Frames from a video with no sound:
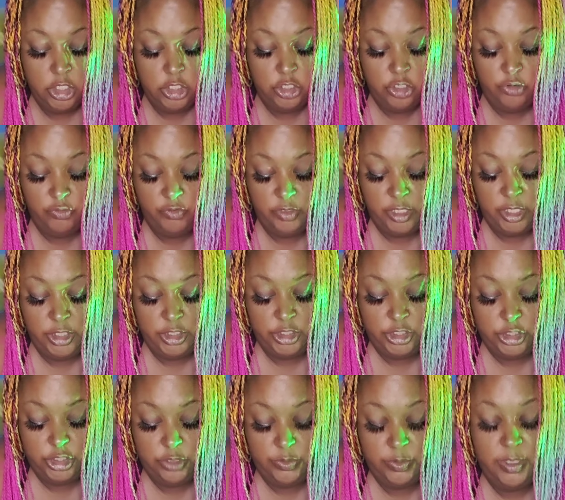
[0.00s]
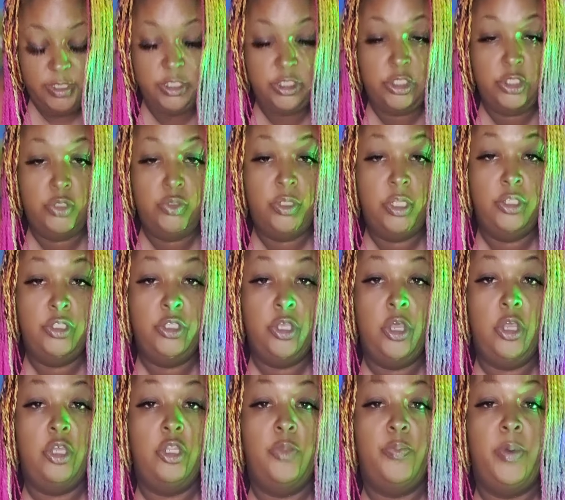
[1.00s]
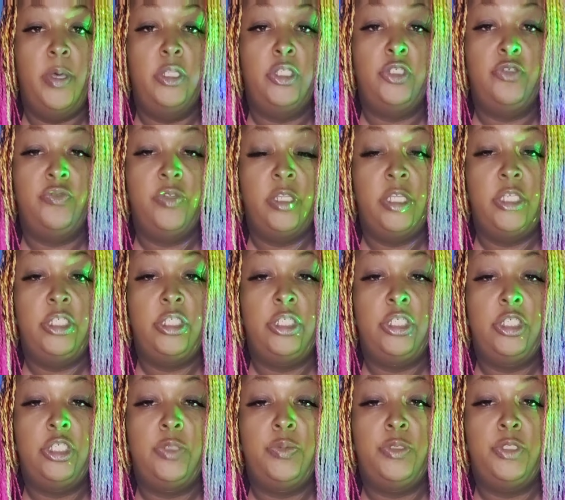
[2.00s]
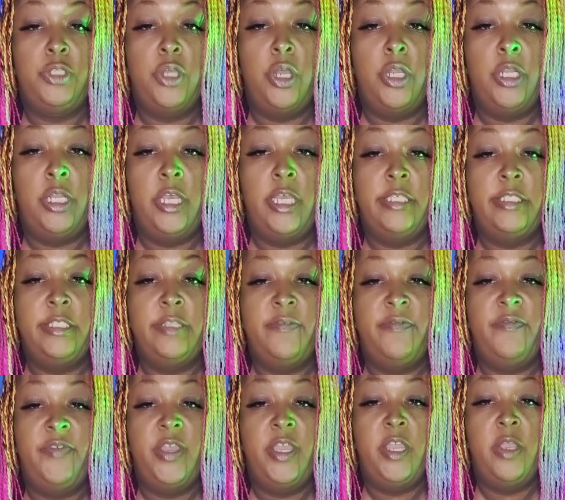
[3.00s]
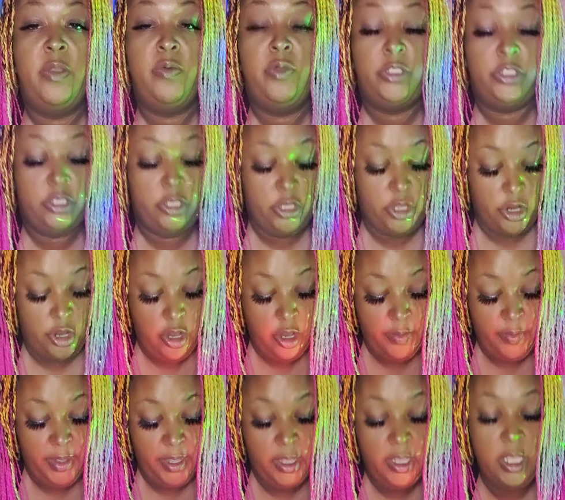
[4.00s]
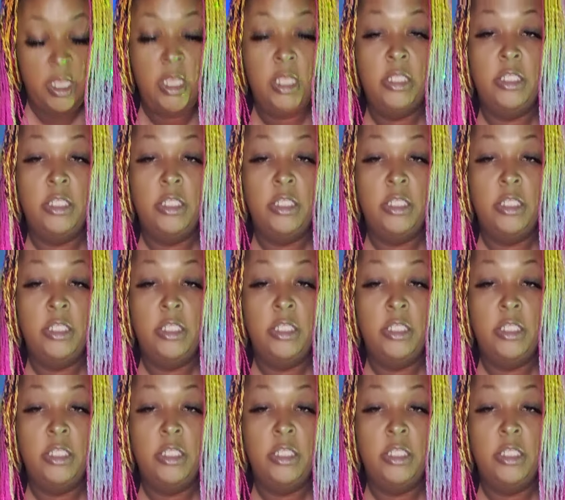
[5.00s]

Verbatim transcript: Your relationship, and this is who they're talking about. Your relationship started as an affair with the karmic.